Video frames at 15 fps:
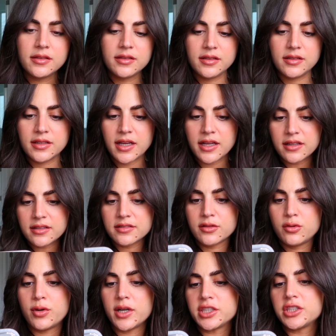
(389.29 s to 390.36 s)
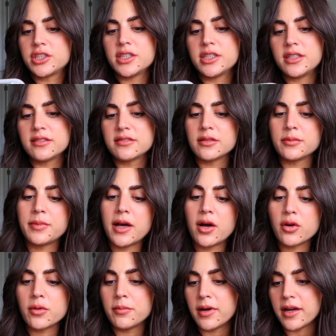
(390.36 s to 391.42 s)
The next question is
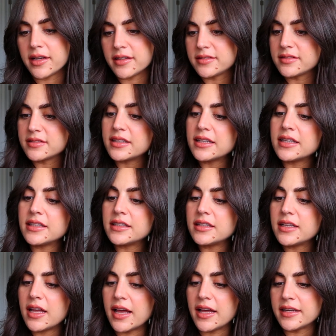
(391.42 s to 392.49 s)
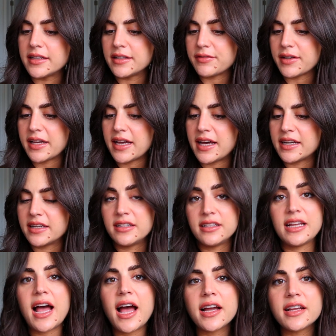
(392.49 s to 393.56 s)
about my skin and if I had
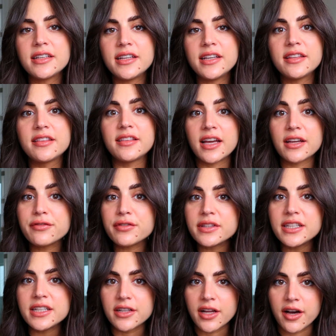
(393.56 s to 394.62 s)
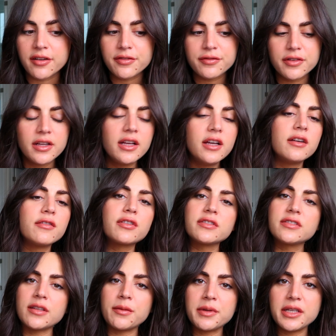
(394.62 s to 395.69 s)
any acne. Thankfully enough,
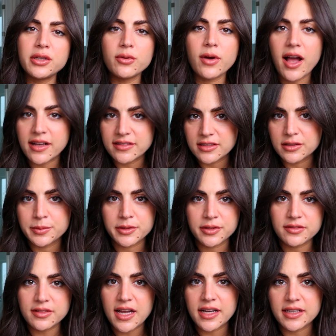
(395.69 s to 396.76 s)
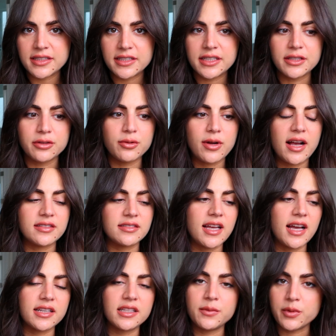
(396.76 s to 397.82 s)
for somebody who has experienced acne and who has
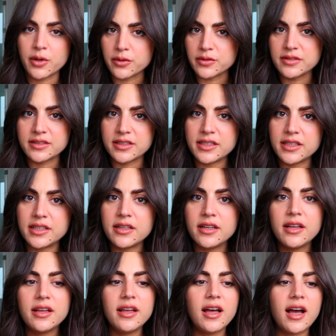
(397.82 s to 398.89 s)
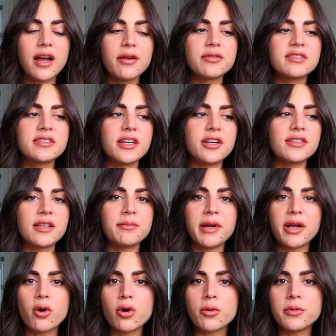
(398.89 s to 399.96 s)
acne prone skin, I was scared that
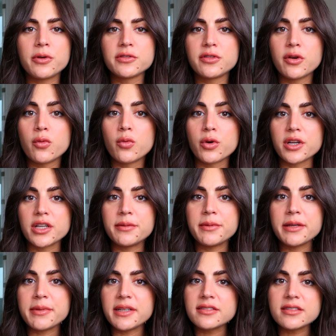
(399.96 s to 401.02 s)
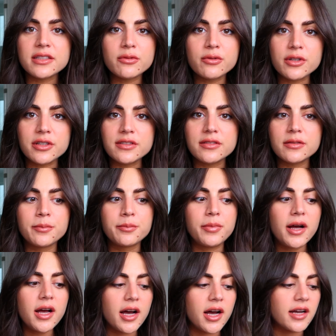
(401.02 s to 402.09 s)
my hormones were gonna make my skin worse,
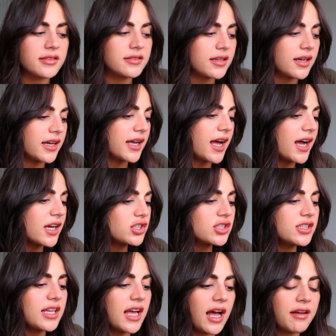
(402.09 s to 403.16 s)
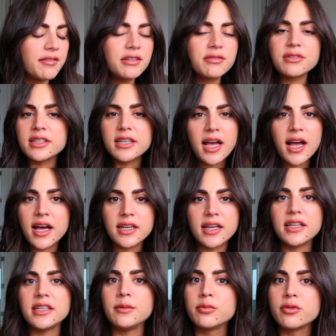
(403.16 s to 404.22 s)
but I actually haven't really had
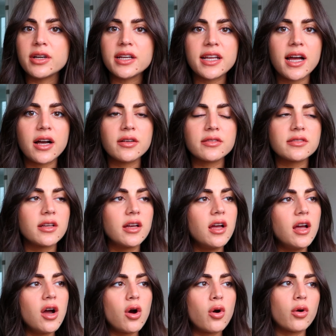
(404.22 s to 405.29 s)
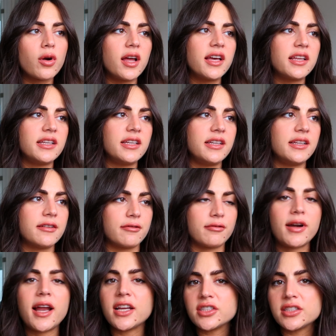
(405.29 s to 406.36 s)
any breakouts or any
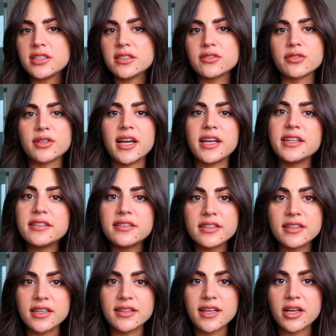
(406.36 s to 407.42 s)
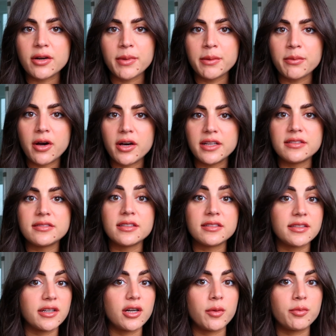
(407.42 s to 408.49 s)
rashes or anything like that on my body
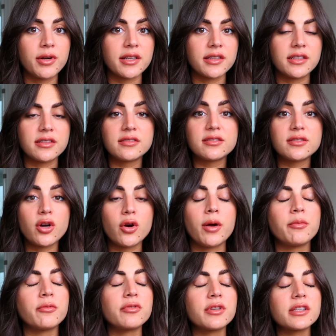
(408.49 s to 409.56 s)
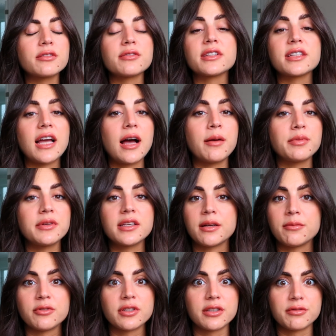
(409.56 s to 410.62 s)
since I got pregnant. So I'm really, really happy,
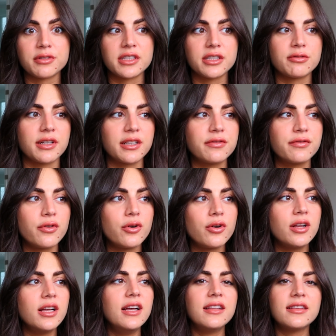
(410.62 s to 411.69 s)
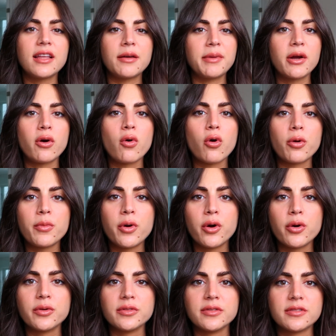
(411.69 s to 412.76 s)
and I'm really, really grateful that my
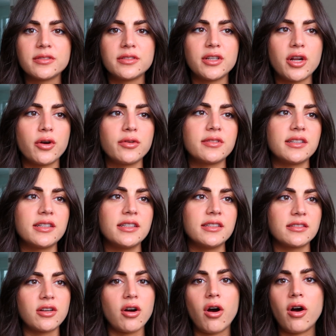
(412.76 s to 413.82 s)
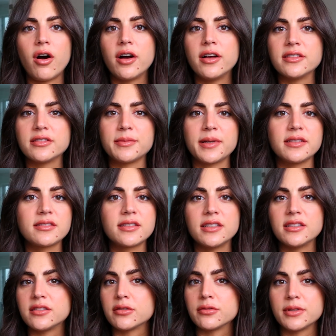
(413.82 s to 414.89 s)
hormones, you know, didn't cause my
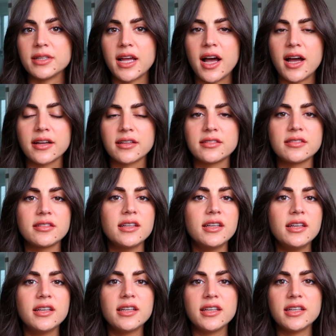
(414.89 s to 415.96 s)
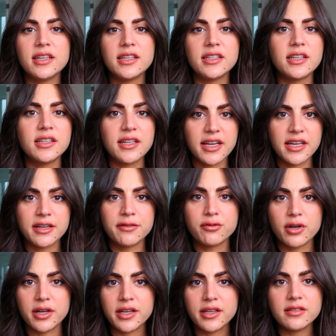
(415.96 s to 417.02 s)
skin to react in a negative
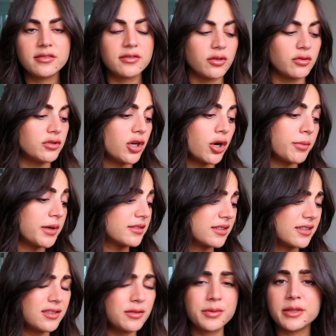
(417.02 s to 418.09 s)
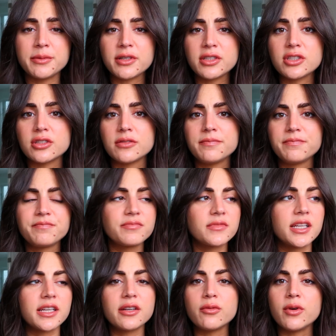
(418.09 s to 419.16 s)
way. So no, my skin is pretty much
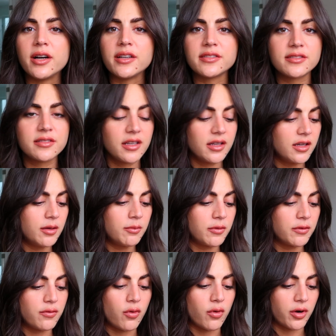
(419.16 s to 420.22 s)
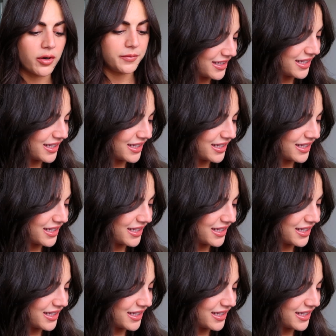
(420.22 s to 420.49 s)
like it was before.